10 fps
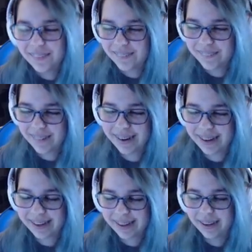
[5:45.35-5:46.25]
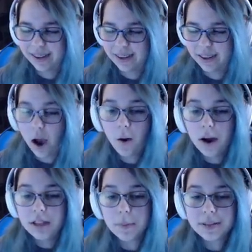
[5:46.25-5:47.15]
Wait.
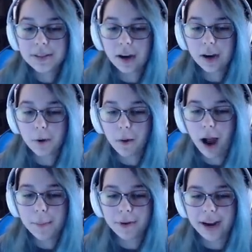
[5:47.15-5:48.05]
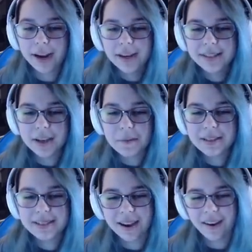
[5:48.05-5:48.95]
Oh, someone started a robbery. Someone
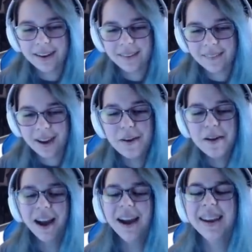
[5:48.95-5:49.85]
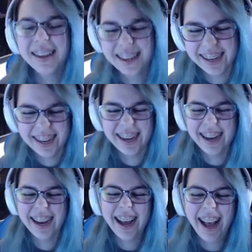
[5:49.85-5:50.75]
started a robbery. Go, go,
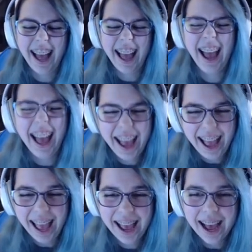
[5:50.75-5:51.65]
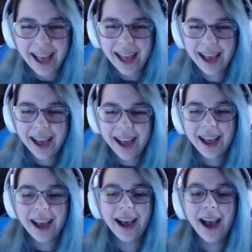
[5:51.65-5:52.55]
go. Get us over there. Get us
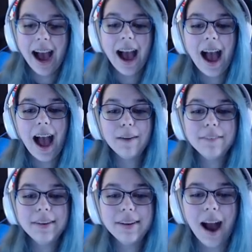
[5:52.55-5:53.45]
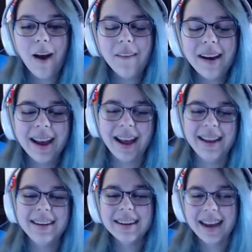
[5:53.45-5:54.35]
over there. I'm
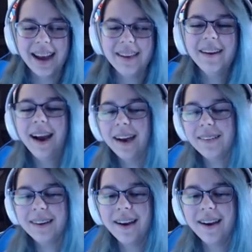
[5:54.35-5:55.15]
going. Hey, wait, wait.